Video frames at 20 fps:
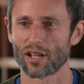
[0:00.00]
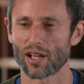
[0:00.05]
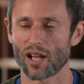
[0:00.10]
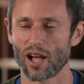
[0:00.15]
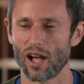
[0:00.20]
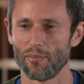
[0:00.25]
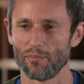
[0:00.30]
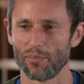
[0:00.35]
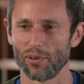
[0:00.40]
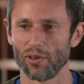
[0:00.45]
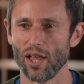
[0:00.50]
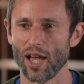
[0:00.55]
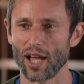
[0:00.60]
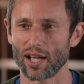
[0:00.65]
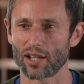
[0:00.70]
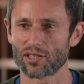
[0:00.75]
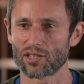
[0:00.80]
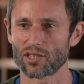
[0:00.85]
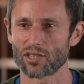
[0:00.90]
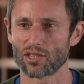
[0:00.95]

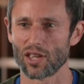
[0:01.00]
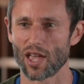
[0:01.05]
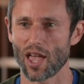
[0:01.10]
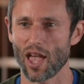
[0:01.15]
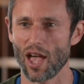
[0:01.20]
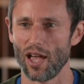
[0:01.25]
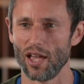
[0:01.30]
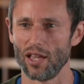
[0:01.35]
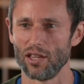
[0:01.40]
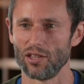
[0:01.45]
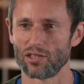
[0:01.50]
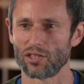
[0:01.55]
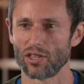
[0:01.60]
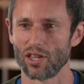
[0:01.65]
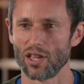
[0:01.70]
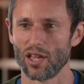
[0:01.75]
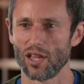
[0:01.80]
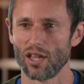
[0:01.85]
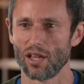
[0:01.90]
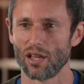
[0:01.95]
complex
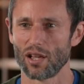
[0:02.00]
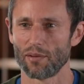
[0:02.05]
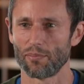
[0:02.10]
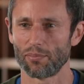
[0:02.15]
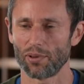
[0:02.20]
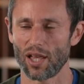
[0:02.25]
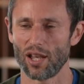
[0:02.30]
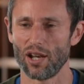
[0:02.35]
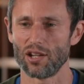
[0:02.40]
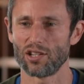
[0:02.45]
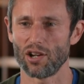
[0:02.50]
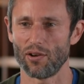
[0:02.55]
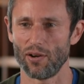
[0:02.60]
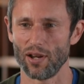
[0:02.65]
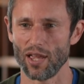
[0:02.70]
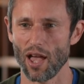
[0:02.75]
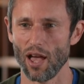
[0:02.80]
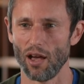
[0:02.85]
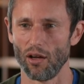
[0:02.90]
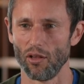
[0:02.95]
as
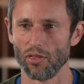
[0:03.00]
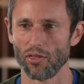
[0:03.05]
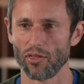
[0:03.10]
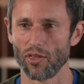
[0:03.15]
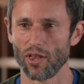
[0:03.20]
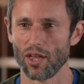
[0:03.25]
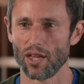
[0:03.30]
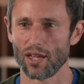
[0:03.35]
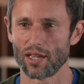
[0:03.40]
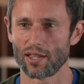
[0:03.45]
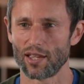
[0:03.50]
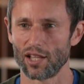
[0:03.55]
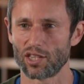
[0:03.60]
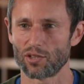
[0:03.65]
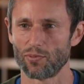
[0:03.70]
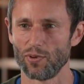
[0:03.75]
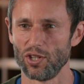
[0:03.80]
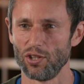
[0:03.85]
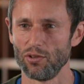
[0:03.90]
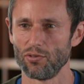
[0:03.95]
planetary health
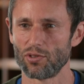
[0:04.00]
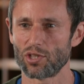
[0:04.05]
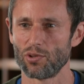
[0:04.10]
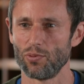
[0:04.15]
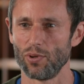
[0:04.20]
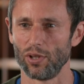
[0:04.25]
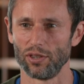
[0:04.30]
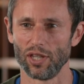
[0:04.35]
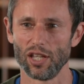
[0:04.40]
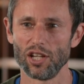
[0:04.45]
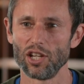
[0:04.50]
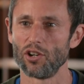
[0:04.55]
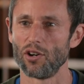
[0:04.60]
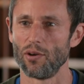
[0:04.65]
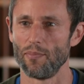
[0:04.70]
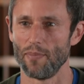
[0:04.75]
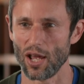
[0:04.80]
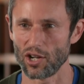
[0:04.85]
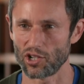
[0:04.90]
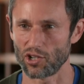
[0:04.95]
gets reduced to a
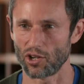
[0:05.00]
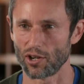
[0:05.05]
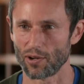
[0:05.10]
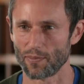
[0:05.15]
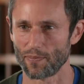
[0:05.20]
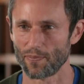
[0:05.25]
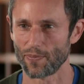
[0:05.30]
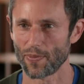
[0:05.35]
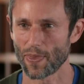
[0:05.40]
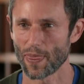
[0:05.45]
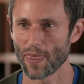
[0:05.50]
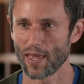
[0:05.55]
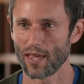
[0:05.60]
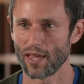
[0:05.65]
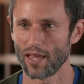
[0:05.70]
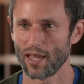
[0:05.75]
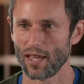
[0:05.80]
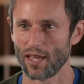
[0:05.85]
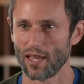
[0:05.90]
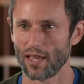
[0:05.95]
linear measure.
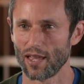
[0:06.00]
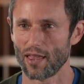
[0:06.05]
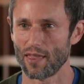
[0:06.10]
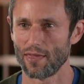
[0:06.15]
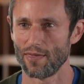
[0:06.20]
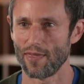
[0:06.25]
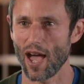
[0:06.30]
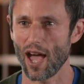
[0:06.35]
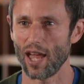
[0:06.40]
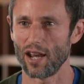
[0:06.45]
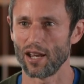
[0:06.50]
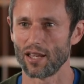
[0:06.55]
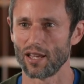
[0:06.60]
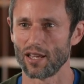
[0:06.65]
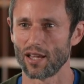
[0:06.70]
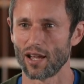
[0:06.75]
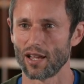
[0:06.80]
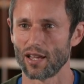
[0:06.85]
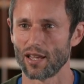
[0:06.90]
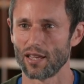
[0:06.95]
That,
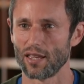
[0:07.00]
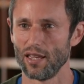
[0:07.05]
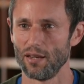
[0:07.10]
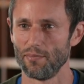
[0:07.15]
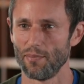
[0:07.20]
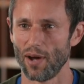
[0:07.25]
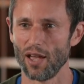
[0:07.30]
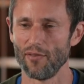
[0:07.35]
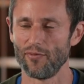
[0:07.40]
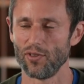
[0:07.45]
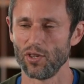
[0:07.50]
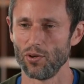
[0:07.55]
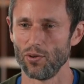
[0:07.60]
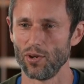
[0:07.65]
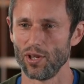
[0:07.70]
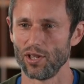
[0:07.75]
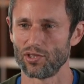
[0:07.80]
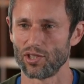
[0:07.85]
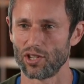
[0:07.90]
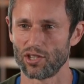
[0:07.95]
in my
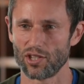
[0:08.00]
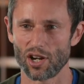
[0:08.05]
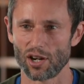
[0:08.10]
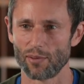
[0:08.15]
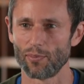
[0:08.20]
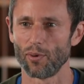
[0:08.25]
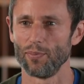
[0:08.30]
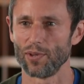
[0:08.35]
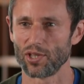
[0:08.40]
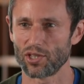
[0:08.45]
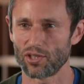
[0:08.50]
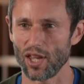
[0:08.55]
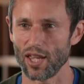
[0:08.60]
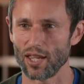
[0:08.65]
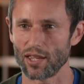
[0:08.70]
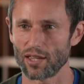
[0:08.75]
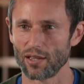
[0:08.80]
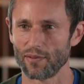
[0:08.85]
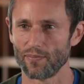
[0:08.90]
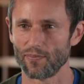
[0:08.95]
view, is a terrible
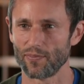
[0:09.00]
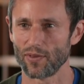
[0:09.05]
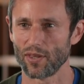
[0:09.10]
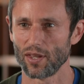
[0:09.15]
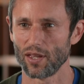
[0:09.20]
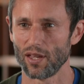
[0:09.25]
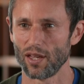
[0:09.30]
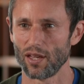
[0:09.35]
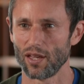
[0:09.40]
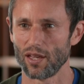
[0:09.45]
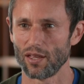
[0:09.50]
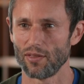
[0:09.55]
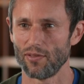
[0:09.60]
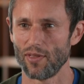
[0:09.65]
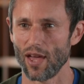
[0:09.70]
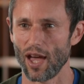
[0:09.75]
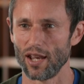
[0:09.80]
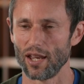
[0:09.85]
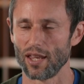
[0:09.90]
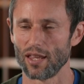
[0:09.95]
mistake
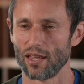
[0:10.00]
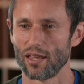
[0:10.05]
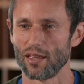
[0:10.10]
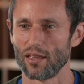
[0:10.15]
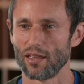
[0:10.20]
that